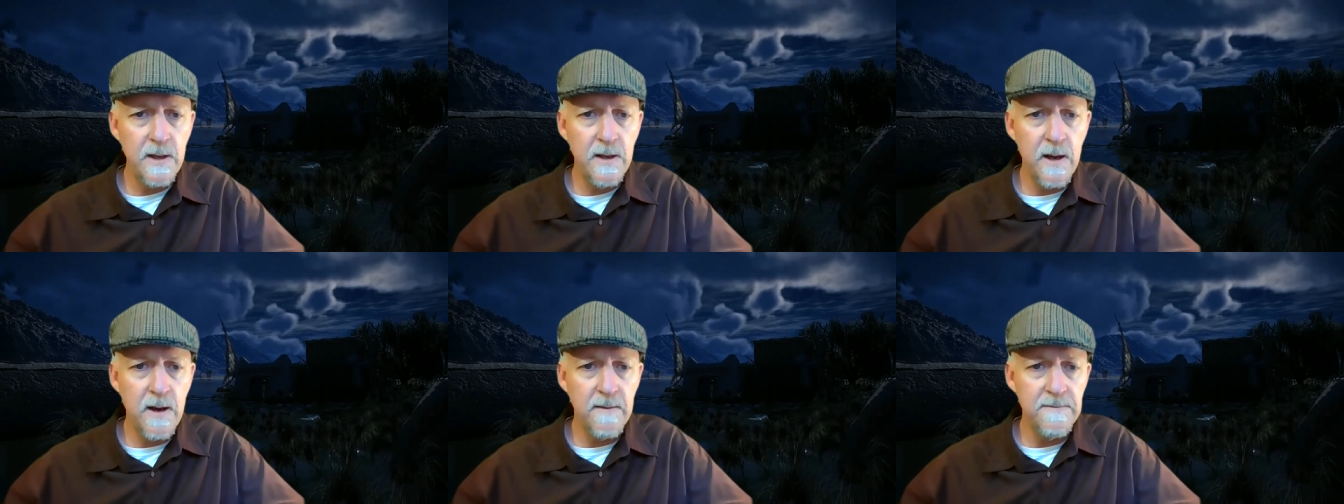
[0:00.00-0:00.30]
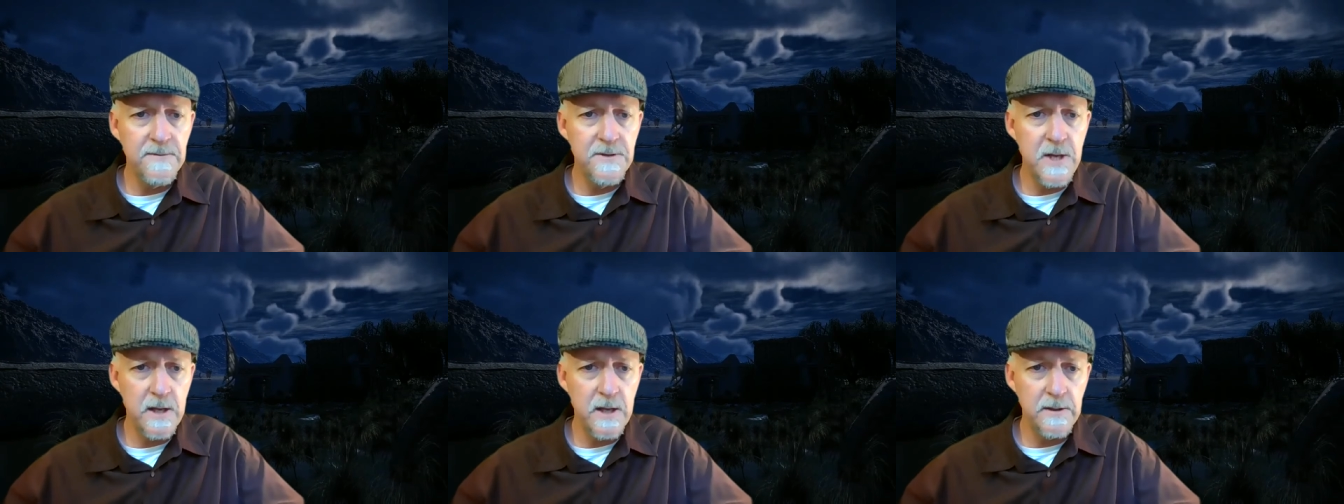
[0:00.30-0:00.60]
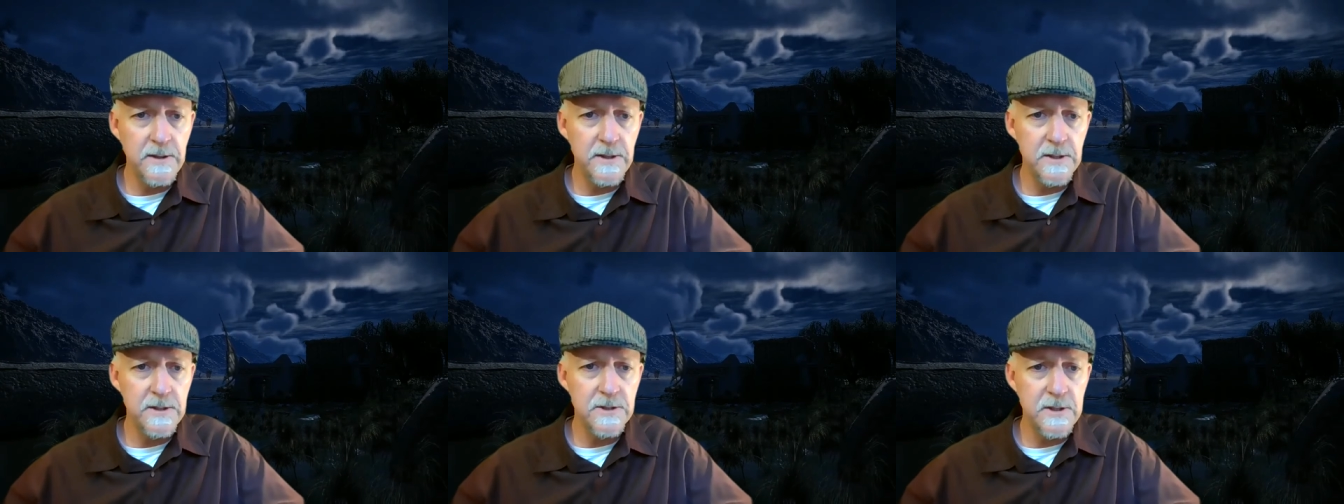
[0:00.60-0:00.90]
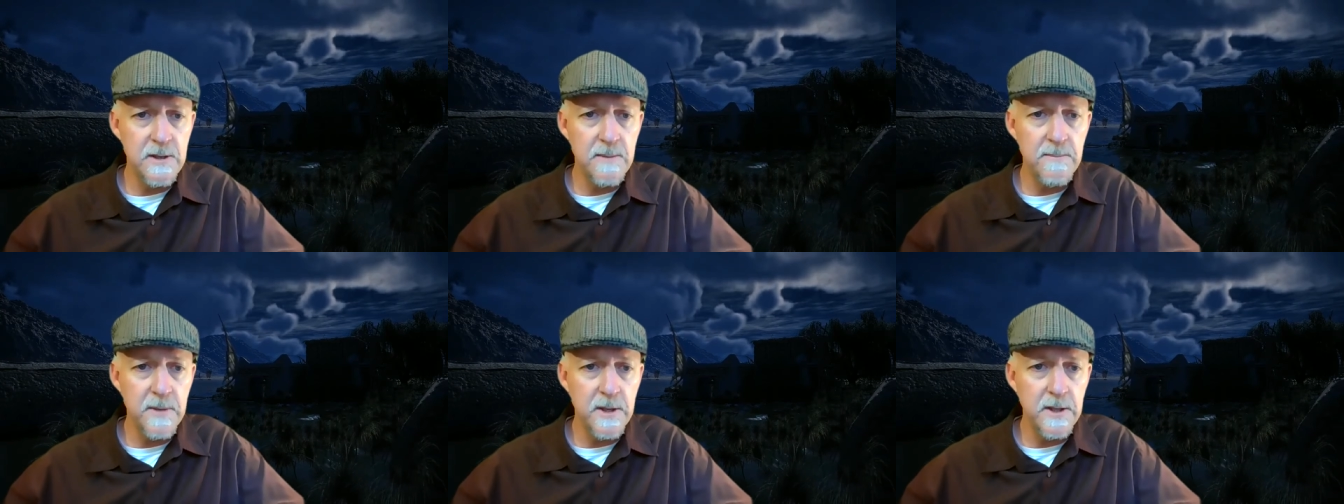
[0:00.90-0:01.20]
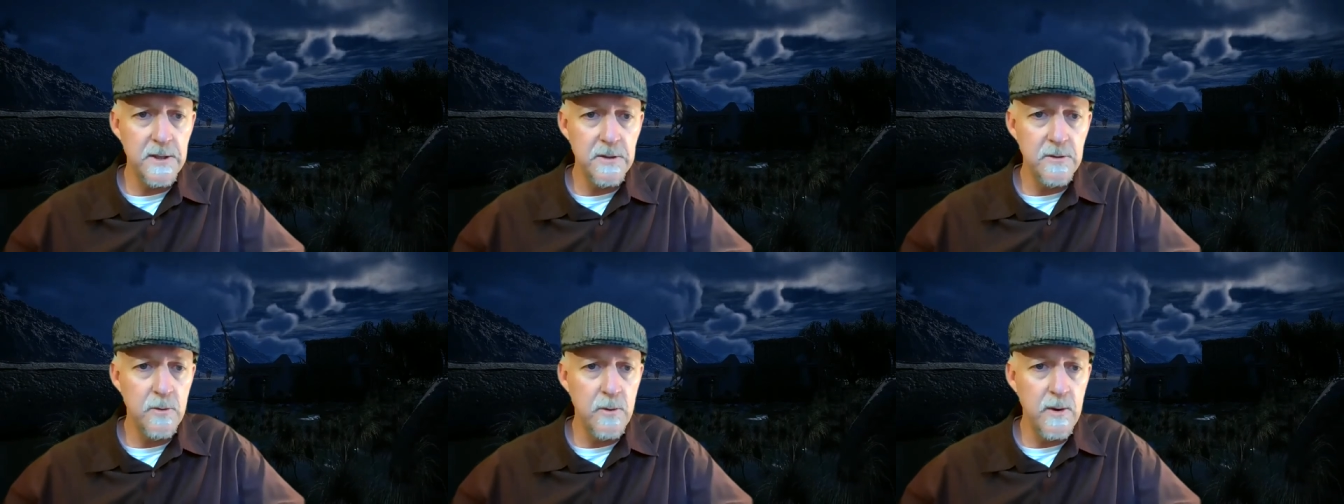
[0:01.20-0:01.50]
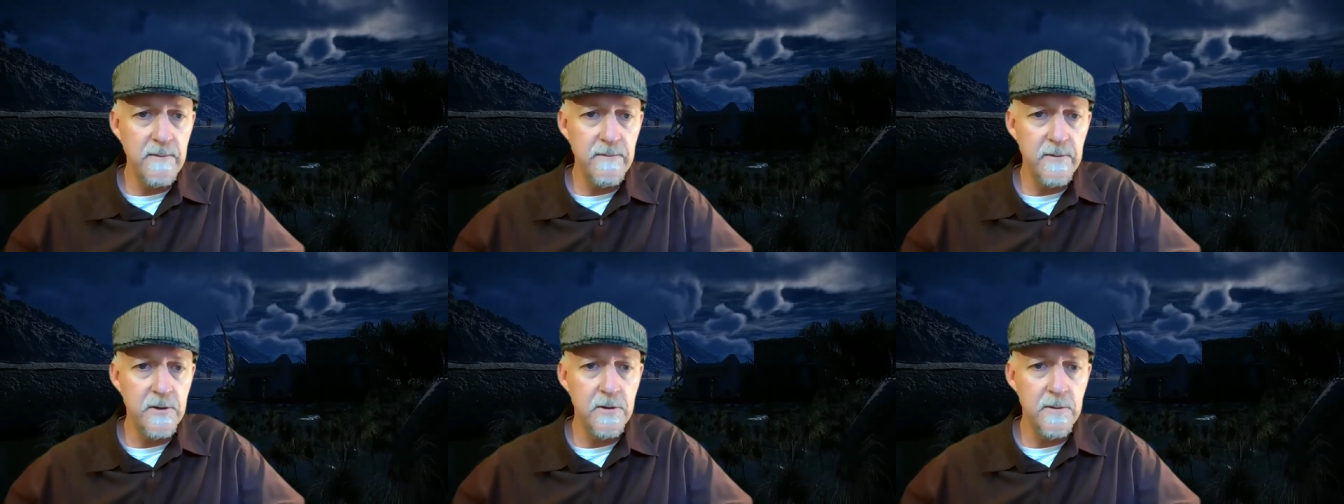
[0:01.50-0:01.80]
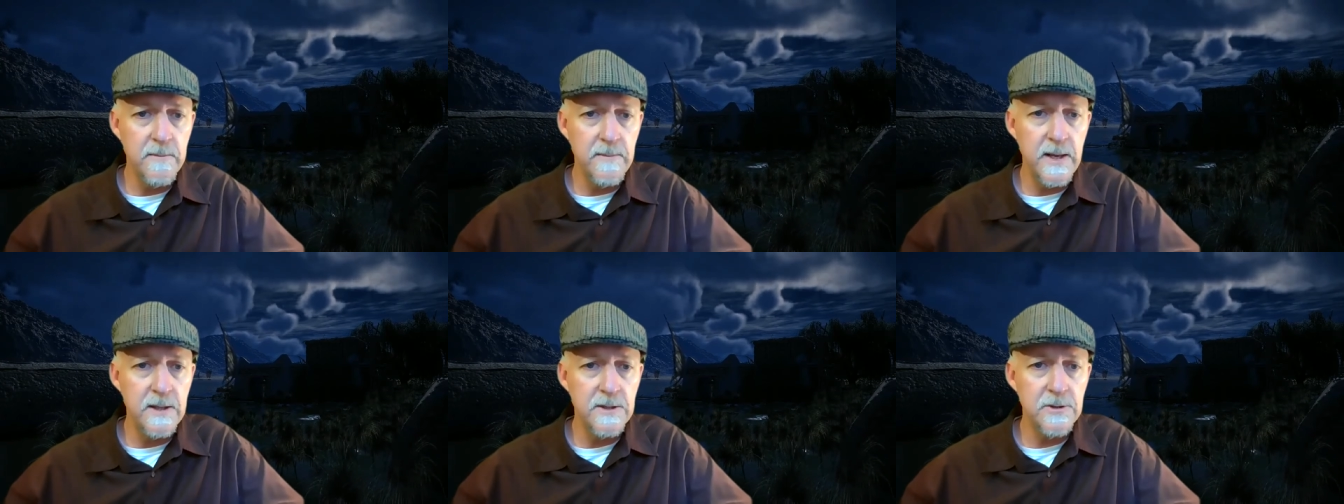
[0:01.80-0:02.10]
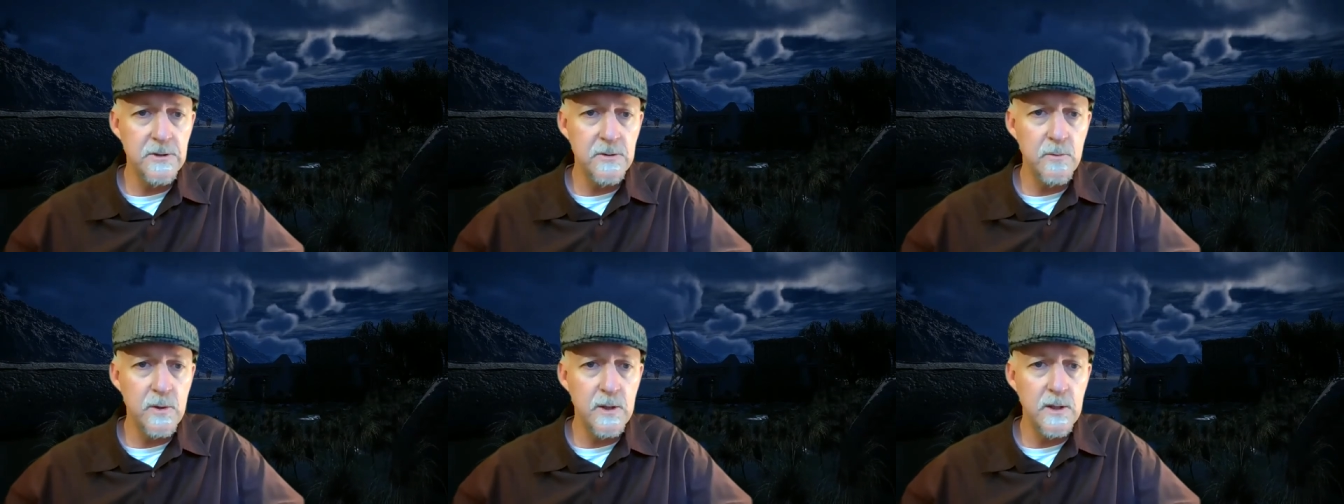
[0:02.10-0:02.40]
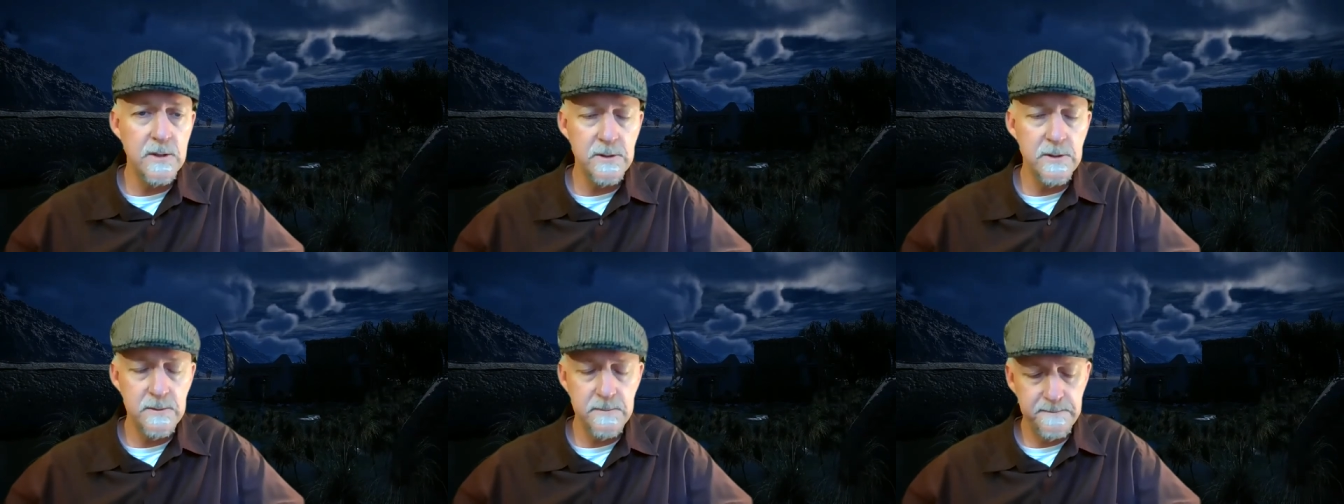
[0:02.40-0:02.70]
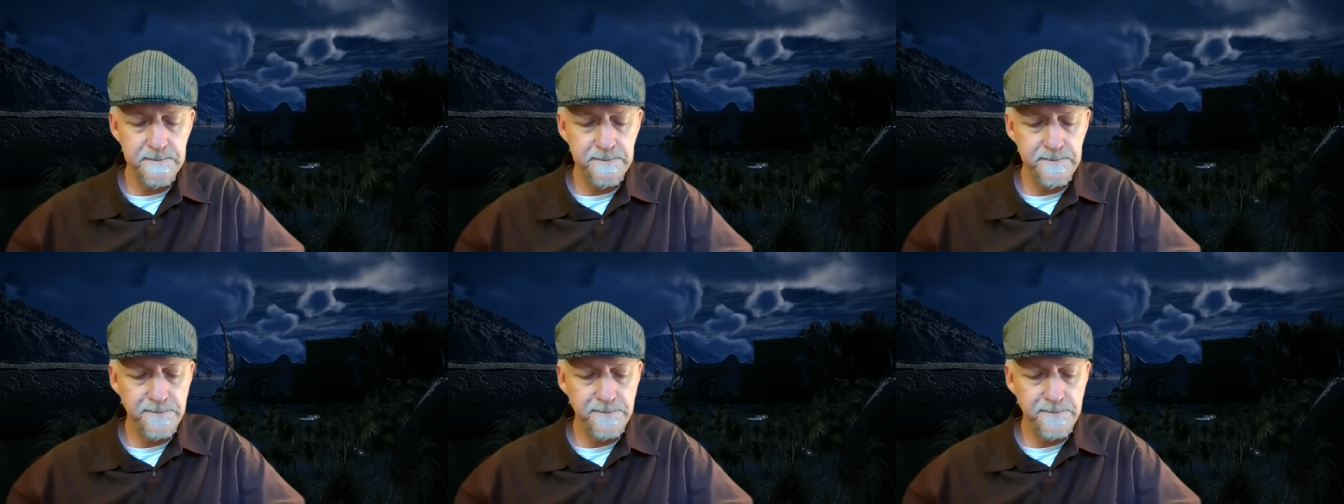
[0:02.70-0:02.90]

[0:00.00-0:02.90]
of telling somebody, whoever her master was.